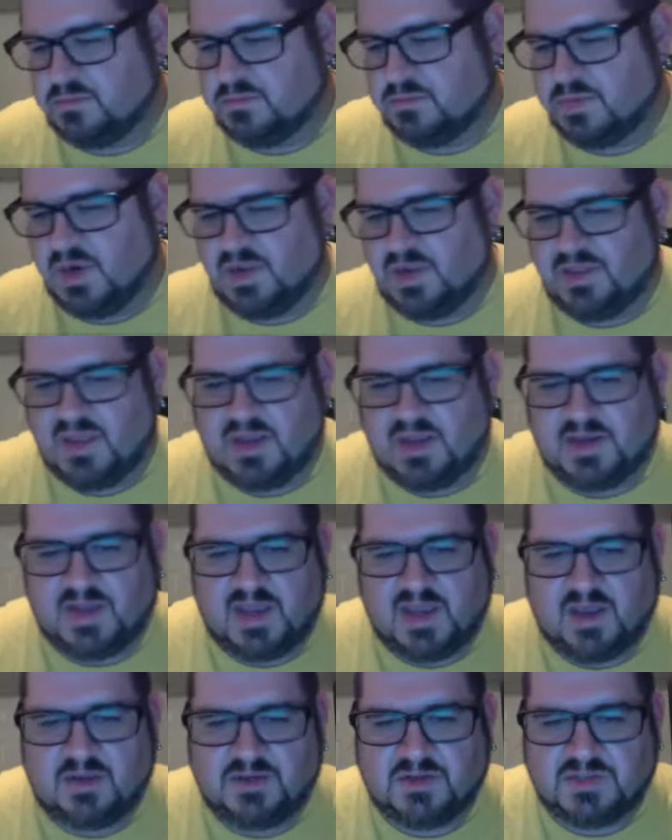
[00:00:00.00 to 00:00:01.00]
break that
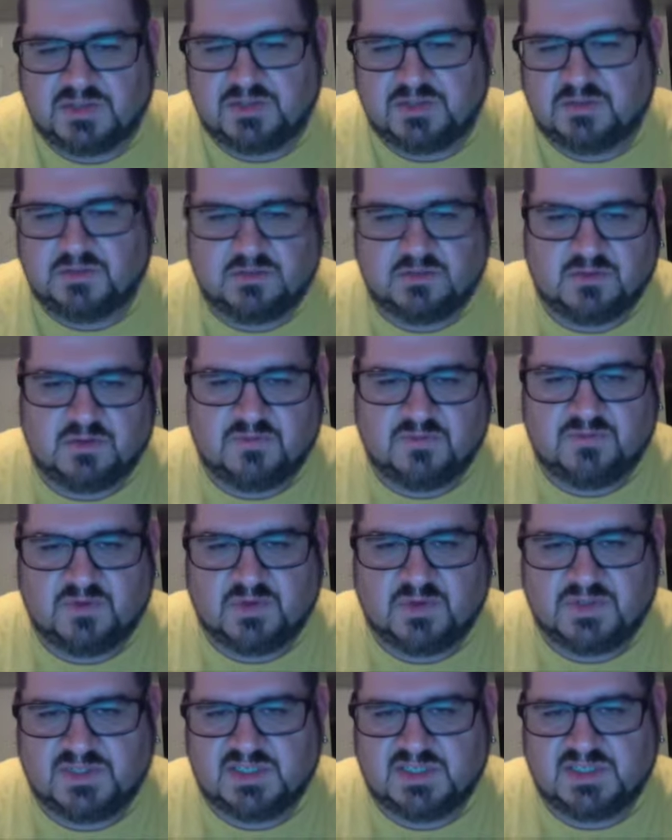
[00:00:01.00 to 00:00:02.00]
down to a
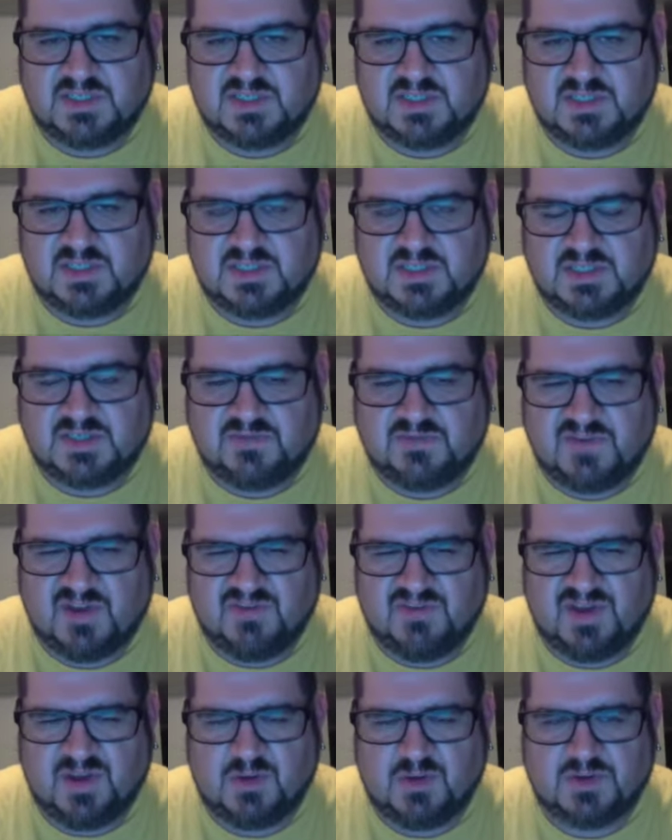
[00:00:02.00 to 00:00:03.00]
full 60 to 65
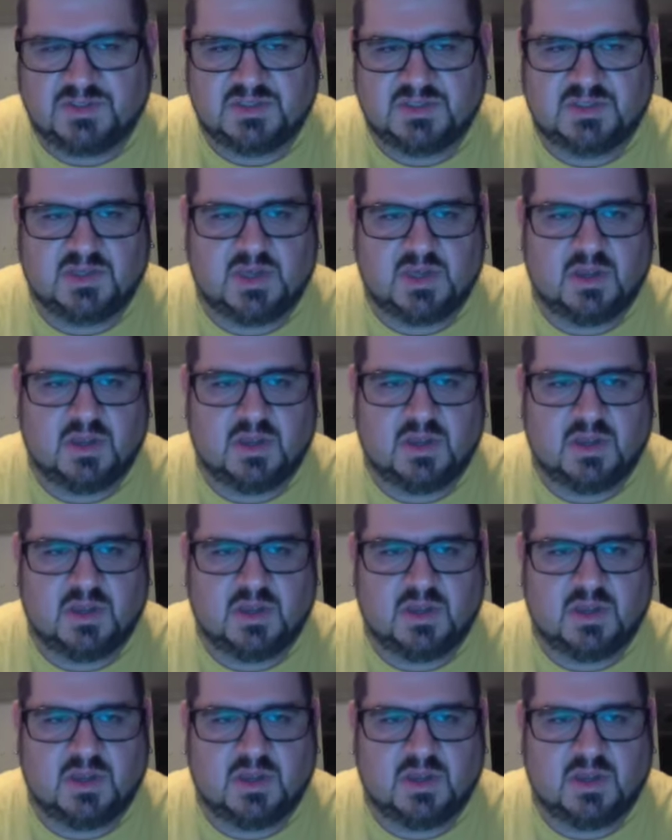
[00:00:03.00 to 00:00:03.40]
hours.